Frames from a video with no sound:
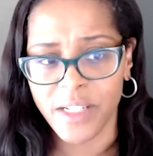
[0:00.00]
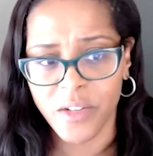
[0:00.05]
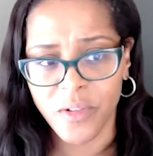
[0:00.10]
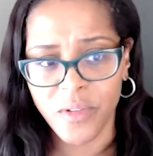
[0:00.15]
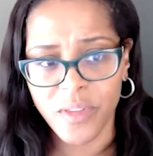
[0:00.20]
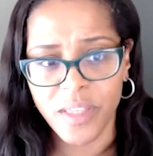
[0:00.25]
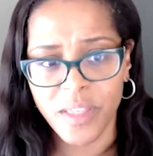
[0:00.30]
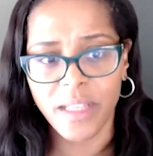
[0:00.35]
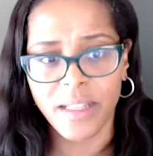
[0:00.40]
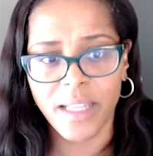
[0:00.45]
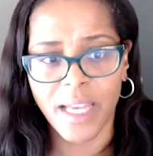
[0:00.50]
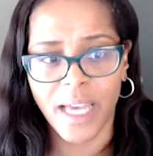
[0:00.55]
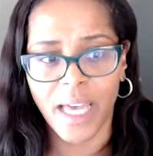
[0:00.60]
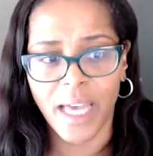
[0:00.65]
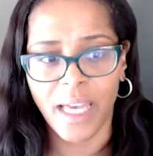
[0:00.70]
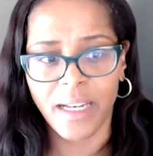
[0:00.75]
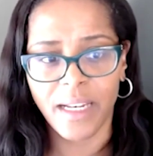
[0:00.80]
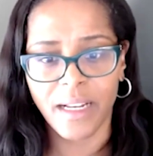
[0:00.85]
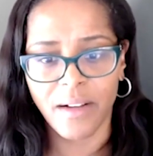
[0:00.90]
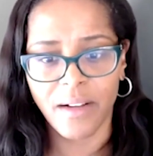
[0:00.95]
I do think
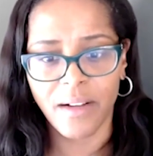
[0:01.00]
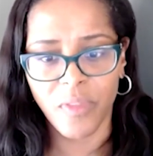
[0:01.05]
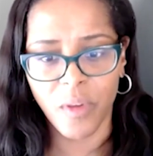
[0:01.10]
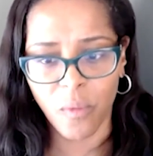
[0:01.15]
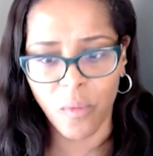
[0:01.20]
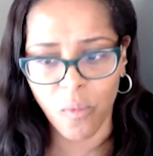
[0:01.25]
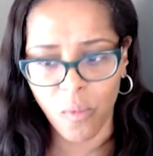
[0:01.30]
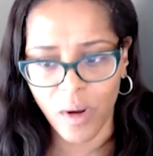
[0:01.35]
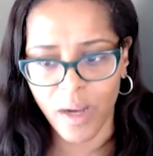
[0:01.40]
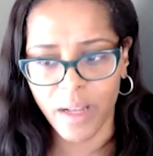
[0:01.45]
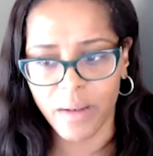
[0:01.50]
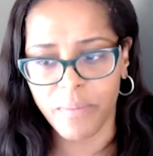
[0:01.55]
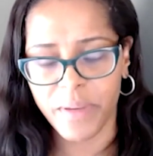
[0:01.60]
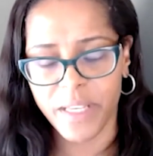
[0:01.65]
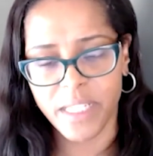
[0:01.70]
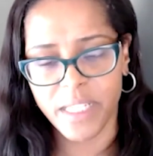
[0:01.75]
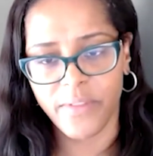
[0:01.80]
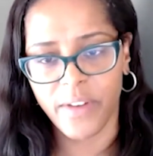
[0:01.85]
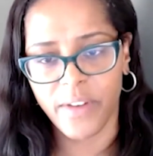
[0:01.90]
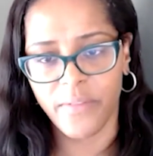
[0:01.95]
that the one
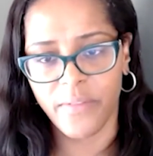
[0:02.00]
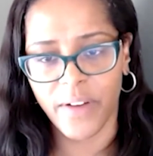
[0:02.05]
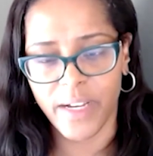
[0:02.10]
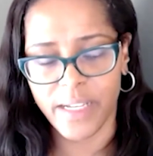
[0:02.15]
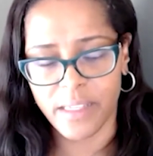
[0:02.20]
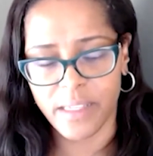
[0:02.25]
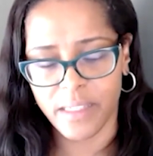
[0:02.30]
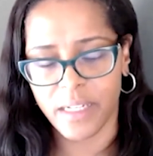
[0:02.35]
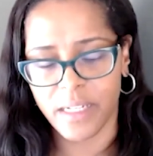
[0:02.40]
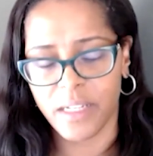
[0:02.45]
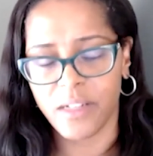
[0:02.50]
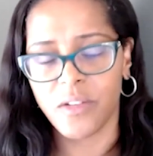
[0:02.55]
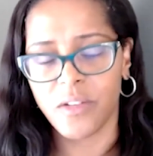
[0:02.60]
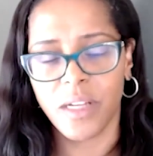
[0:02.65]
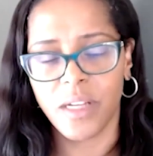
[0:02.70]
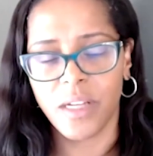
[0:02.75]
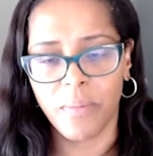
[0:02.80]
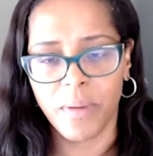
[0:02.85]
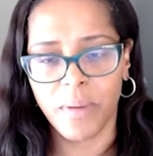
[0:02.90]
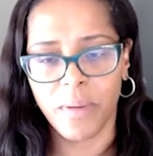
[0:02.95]
piece of advice that I do
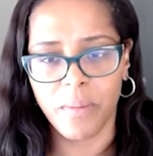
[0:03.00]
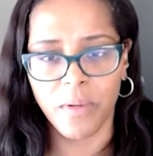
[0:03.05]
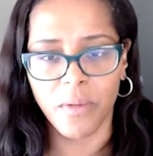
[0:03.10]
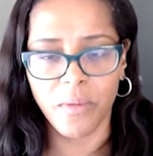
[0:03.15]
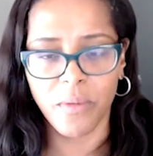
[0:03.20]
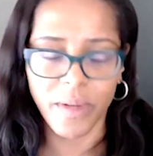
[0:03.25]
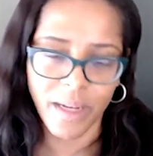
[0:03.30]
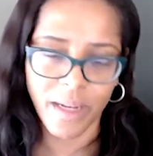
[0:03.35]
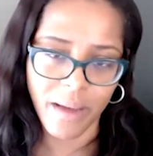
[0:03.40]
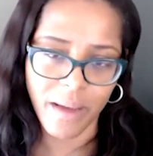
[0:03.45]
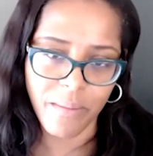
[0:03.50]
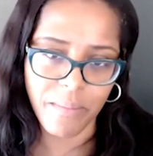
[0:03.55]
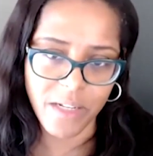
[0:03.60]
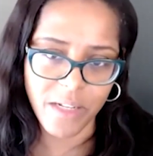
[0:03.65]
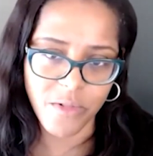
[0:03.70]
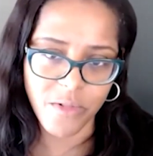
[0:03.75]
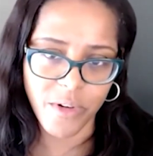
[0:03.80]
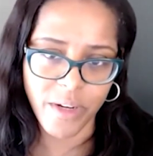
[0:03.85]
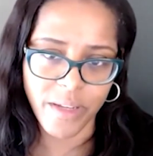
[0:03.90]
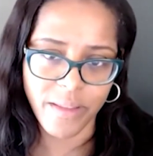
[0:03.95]
tell people when I'm
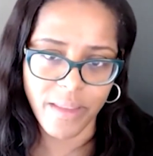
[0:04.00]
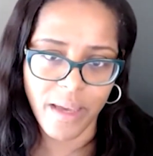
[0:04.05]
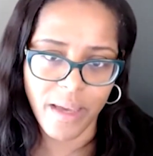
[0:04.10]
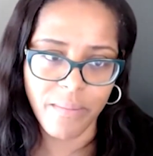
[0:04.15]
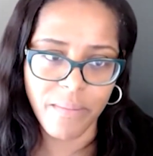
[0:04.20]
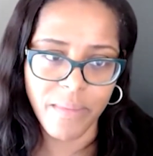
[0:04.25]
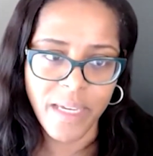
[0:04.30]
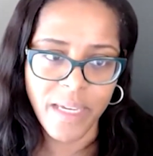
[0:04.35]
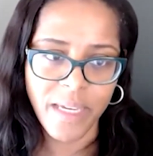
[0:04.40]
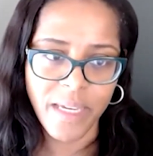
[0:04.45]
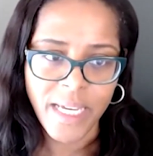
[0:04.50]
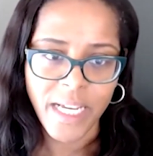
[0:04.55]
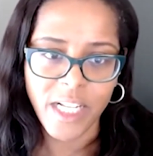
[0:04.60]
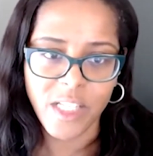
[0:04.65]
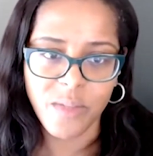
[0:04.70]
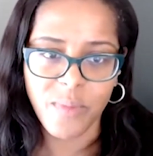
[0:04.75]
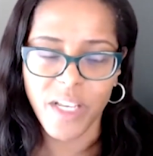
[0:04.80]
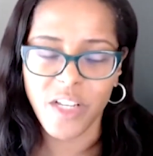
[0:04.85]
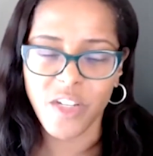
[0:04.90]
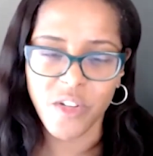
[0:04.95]
mentoring them
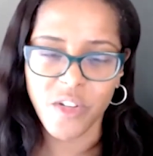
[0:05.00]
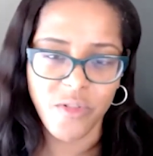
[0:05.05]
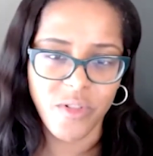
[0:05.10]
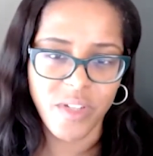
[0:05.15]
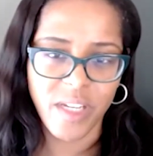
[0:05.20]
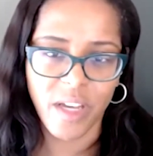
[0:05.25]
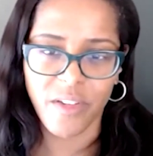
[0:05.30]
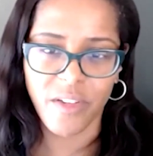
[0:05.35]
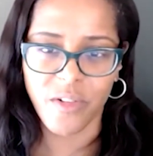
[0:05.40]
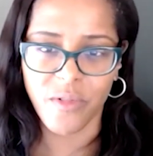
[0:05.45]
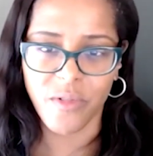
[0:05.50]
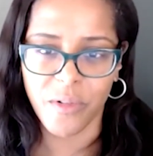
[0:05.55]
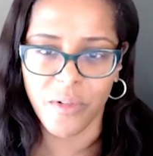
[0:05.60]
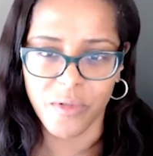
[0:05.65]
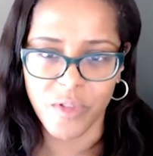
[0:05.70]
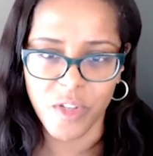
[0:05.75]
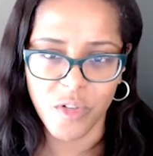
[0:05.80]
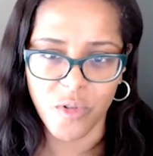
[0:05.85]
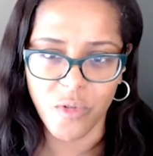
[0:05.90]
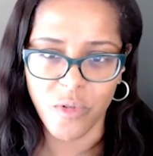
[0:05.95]
is make sure you tell your
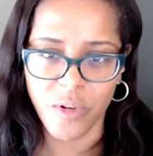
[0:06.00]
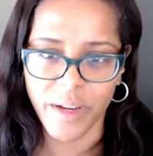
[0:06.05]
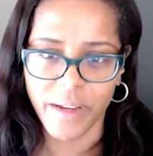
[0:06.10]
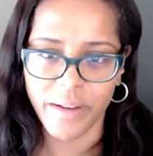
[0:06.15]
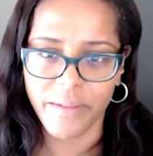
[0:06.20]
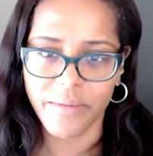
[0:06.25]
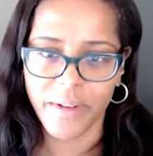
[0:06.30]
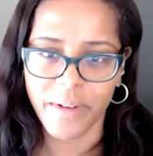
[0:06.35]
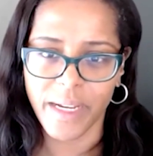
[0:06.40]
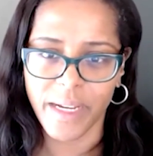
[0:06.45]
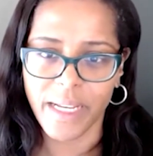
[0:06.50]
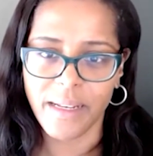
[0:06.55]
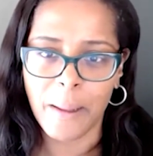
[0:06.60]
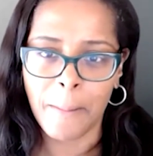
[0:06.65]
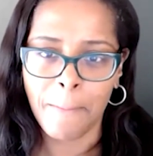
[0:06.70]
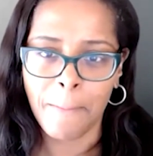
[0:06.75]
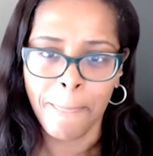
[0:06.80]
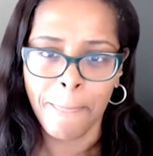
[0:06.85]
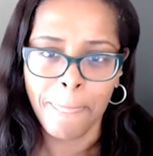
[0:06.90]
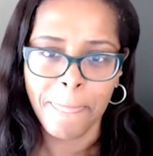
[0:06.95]
own story, right?